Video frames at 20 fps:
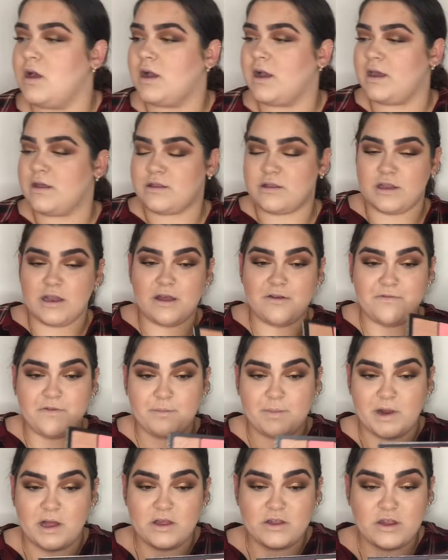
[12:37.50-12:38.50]
Okay, so now for
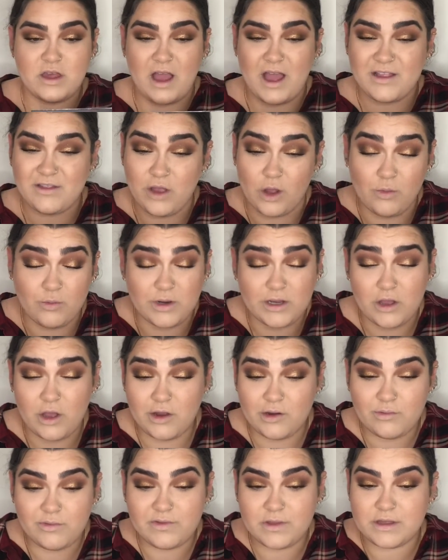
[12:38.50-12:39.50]
blush. I don't want to go
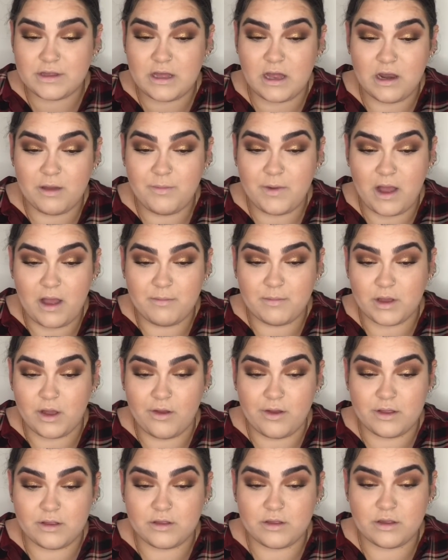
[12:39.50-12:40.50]
in with this colour, but I'm
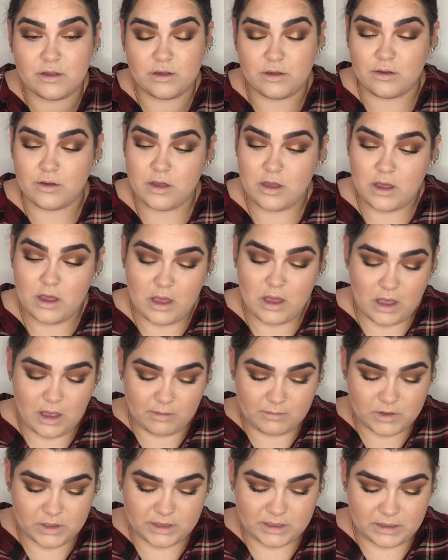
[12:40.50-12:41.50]
going to.
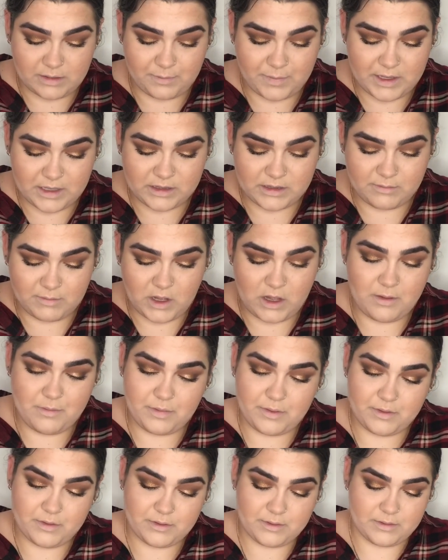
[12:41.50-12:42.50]
I'm just going to pick some up
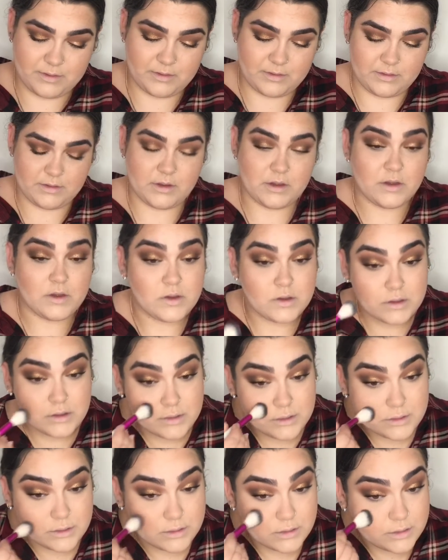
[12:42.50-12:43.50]

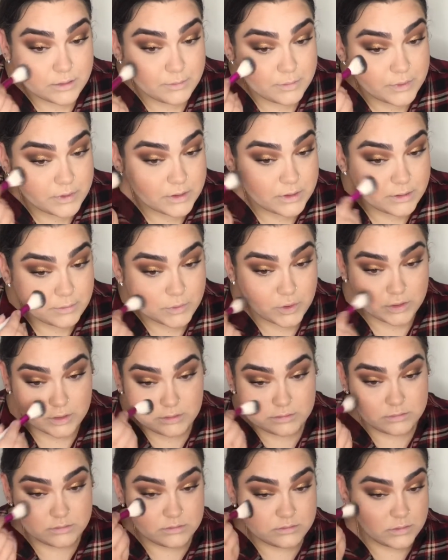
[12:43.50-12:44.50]
and put some on.
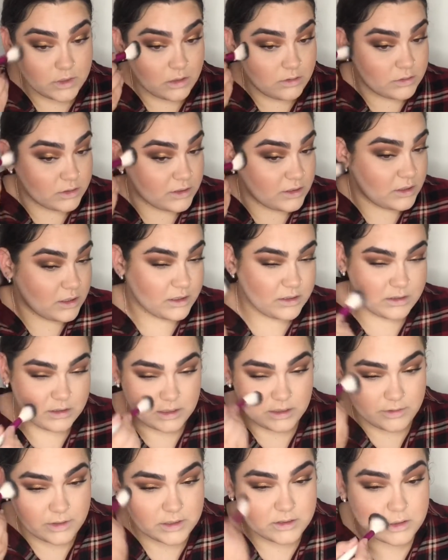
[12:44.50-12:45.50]
Oh, it's a nice
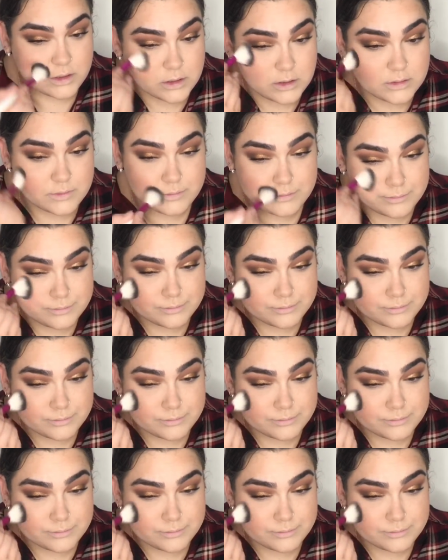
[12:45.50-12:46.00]
colour actually.